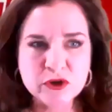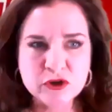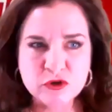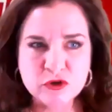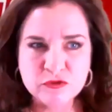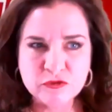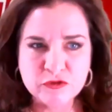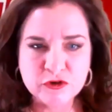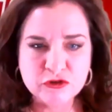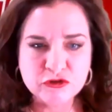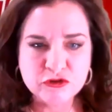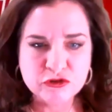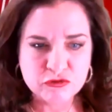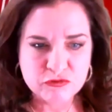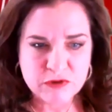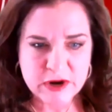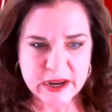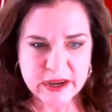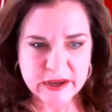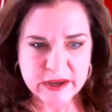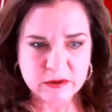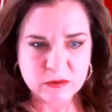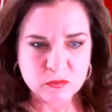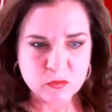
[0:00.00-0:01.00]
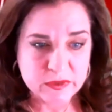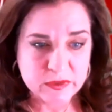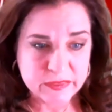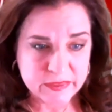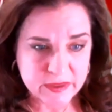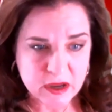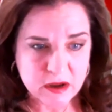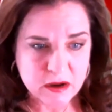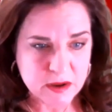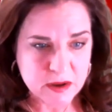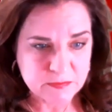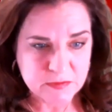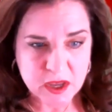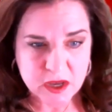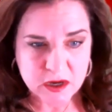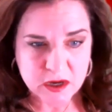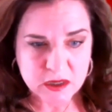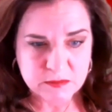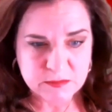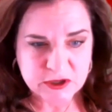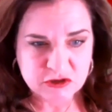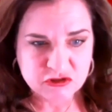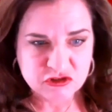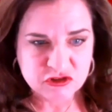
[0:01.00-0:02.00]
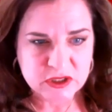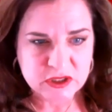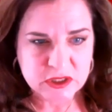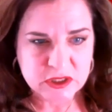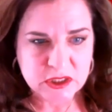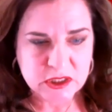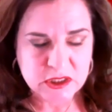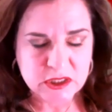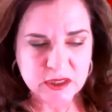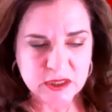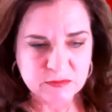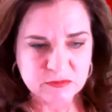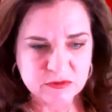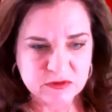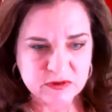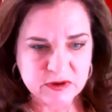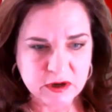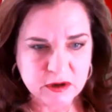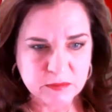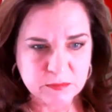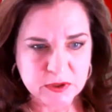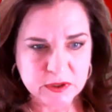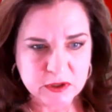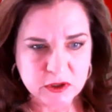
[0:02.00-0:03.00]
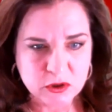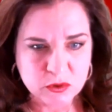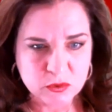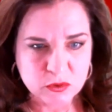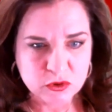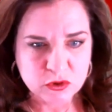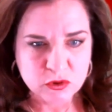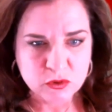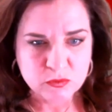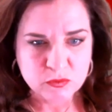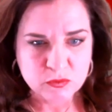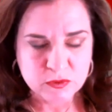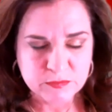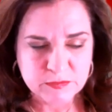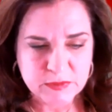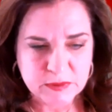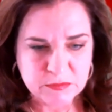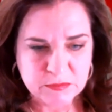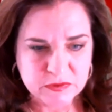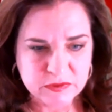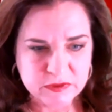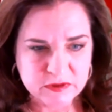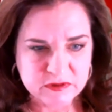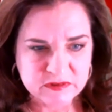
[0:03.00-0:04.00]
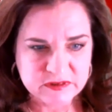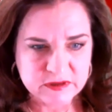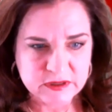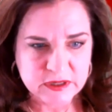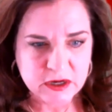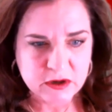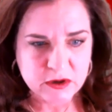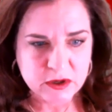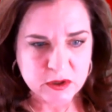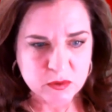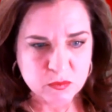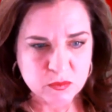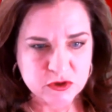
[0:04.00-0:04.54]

you first ran, I'm not going to mention any names here, but you'll remember this scenario.